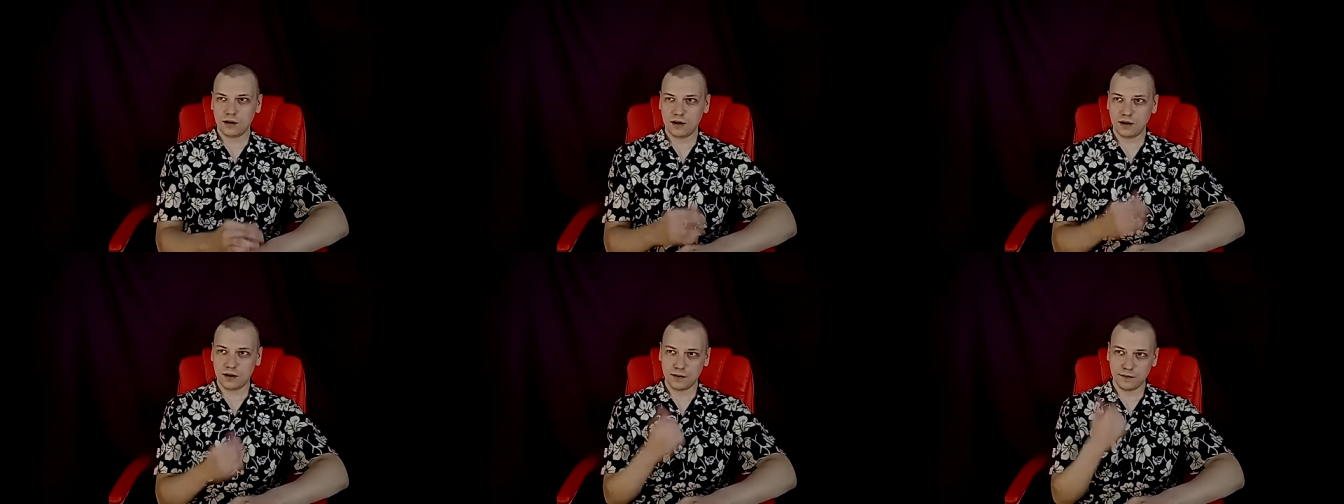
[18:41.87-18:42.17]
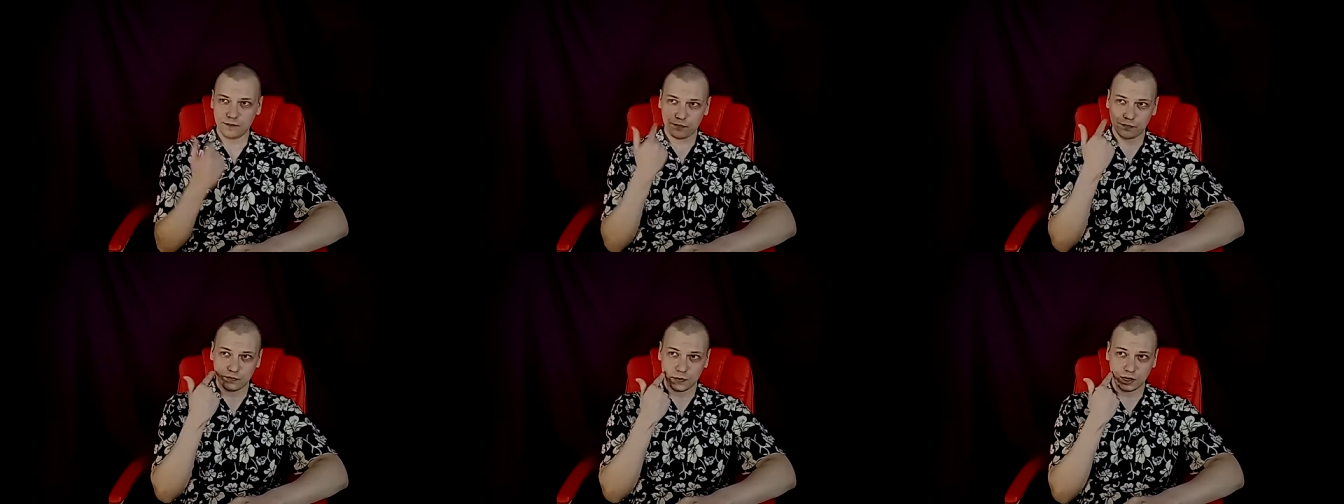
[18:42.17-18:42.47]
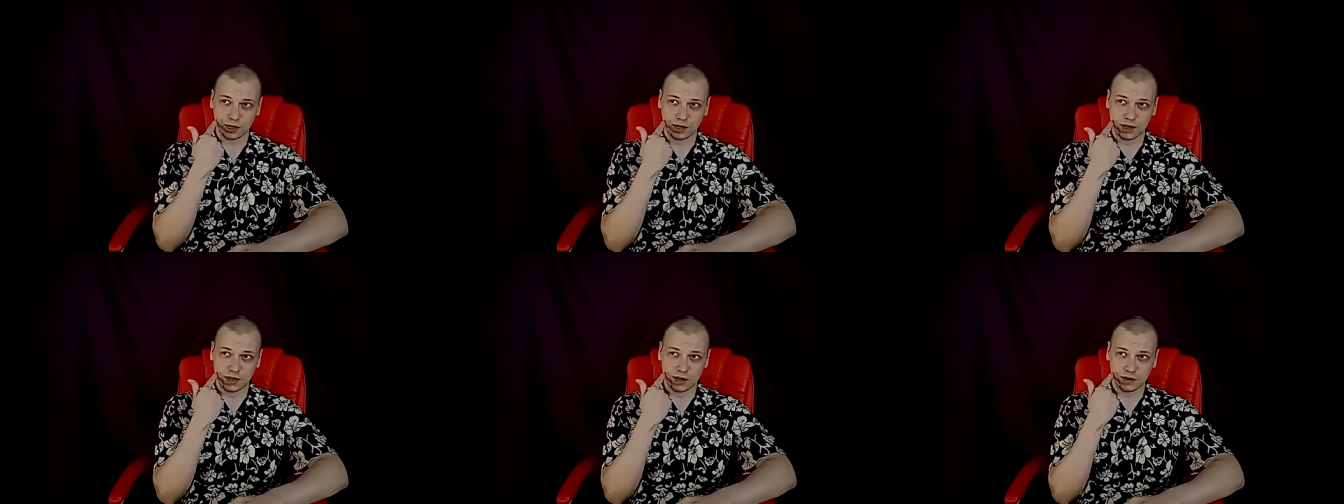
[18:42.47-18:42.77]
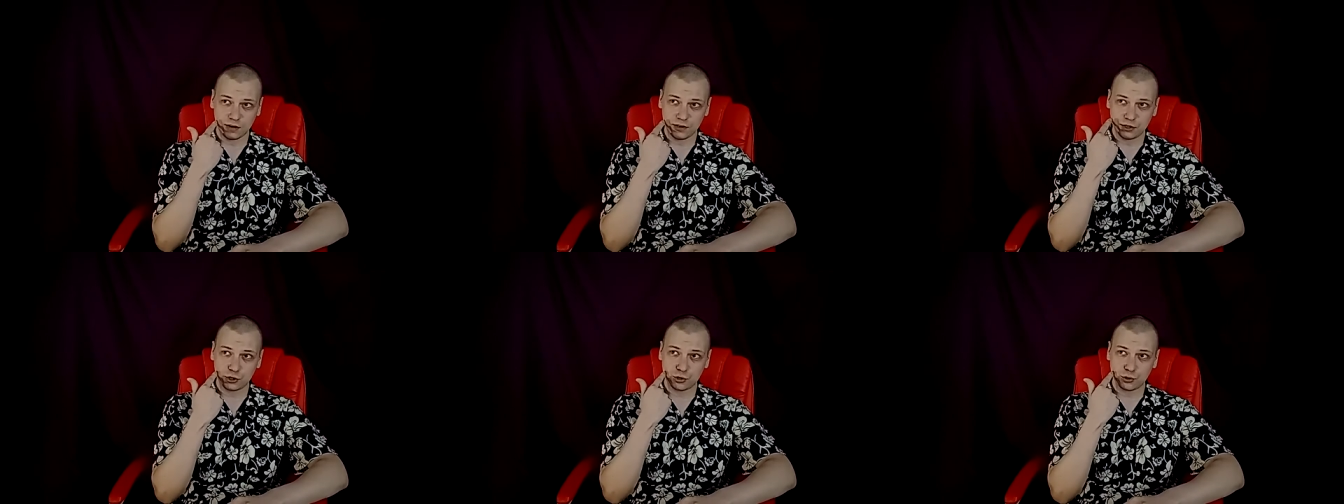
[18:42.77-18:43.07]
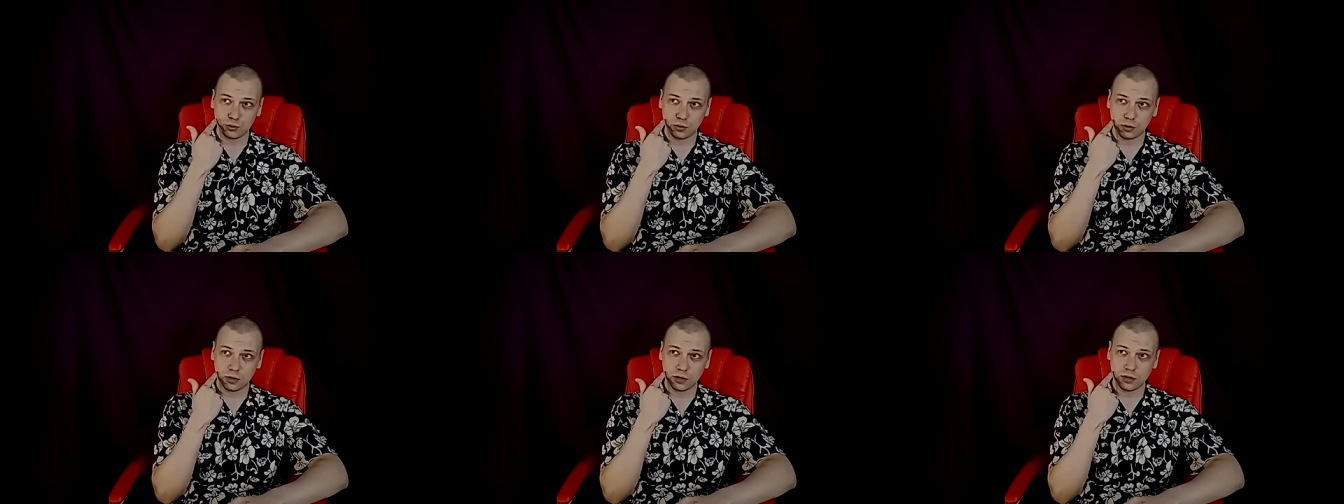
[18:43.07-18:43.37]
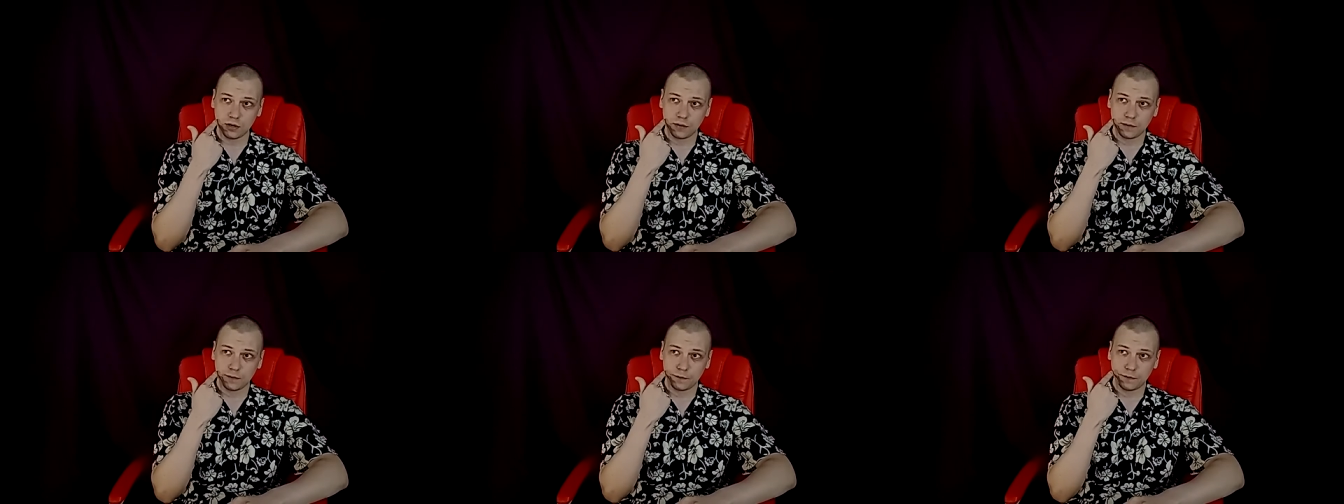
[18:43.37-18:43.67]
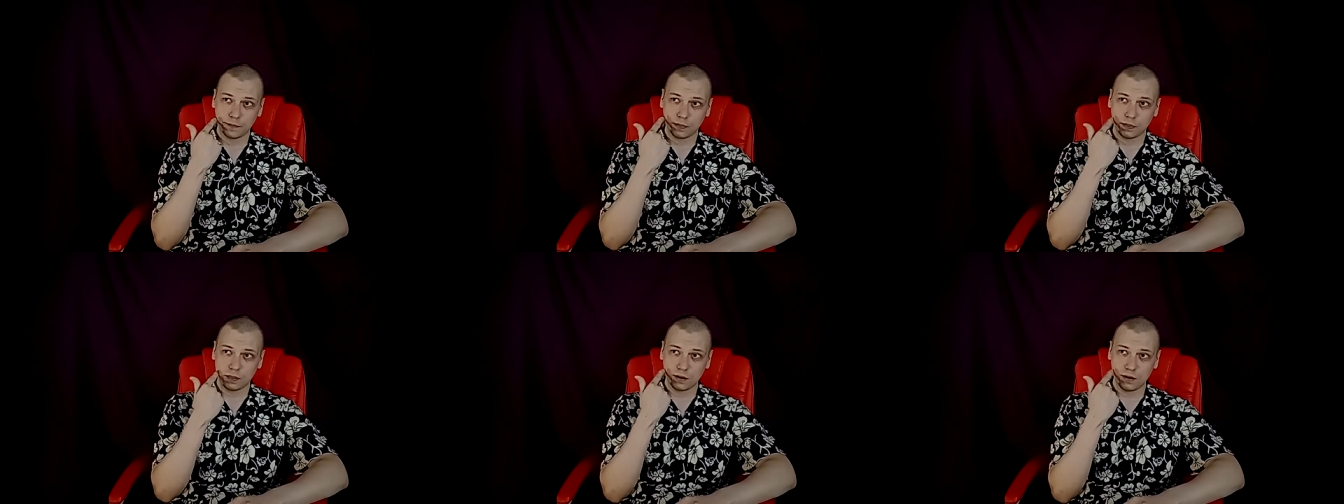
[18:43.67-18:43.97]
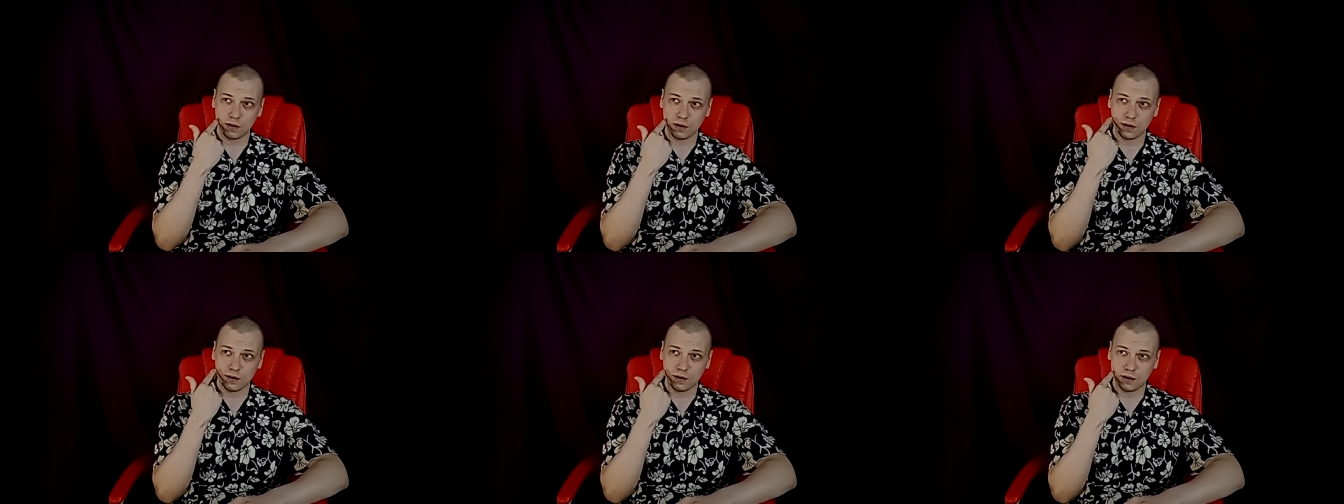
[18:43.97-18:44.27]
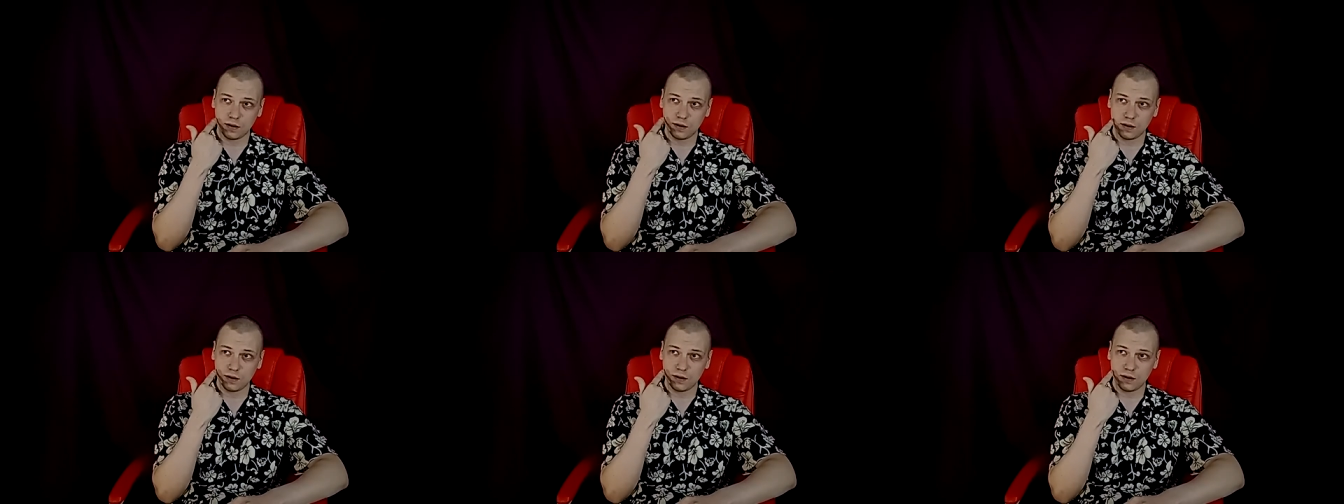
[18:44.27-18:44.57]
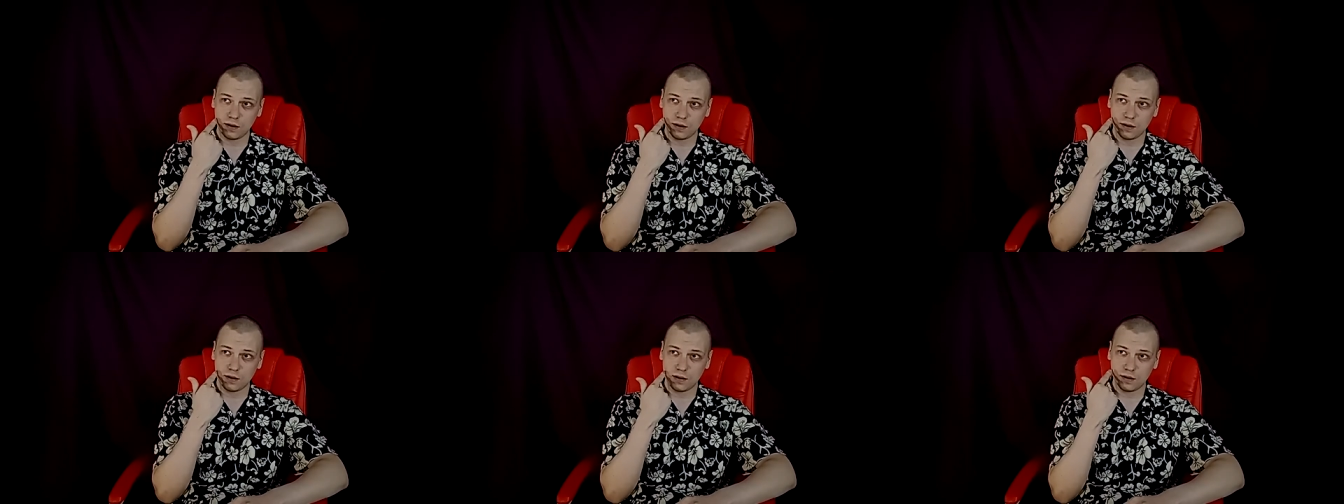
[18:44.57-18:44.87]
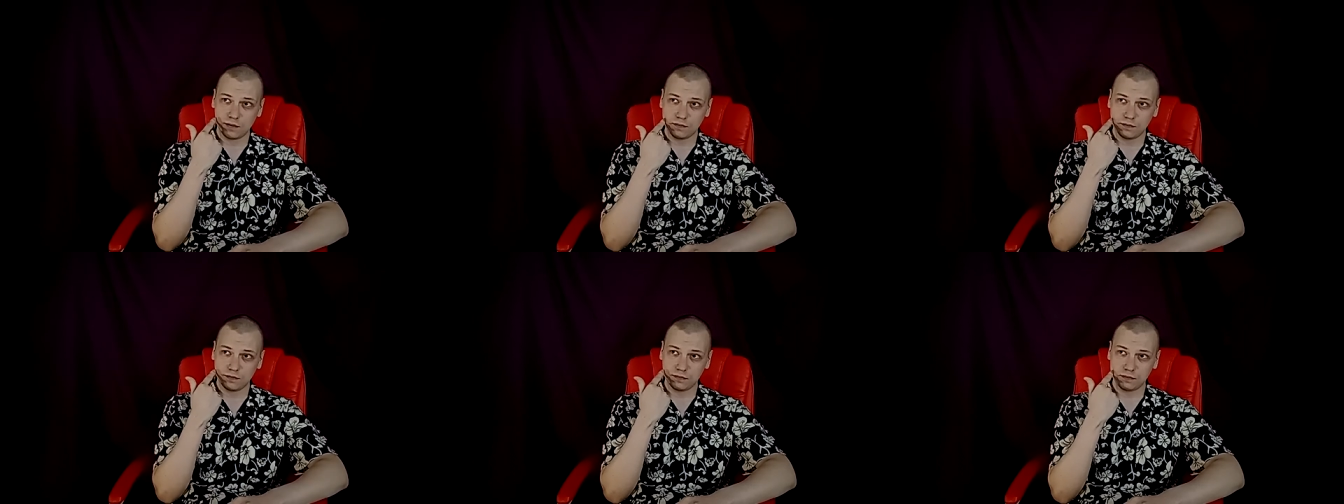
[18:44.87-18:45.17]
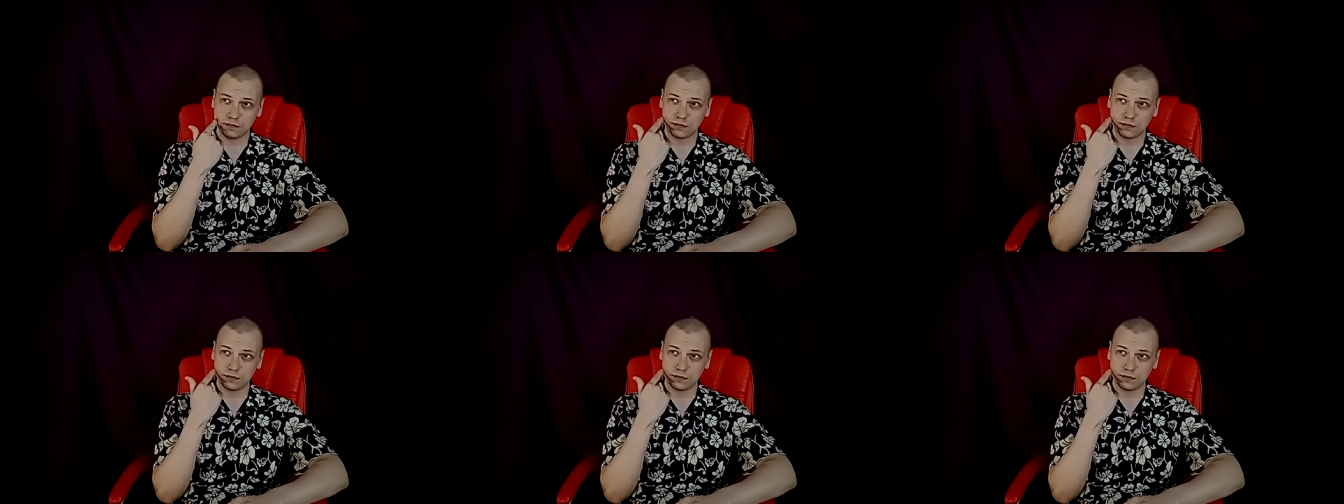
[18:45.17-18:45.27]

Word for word: uh, again, it's your uh,